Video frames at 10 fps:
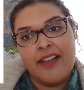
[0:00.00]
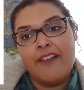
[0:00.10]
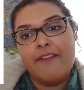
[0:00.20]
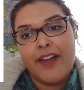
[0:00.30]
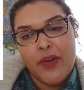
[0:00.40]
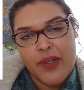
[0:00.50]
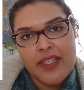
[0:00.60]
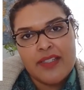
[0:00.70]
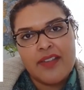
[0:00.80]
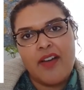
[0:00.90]

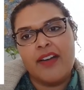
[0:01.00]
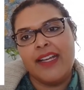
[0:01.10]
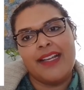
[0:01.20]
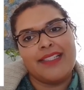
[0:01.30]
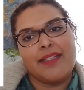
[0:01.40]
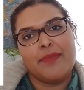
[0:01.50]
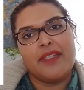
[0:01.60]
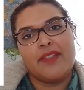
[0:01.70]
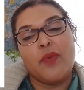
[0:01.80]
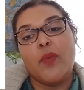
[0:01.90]
Focus on customers.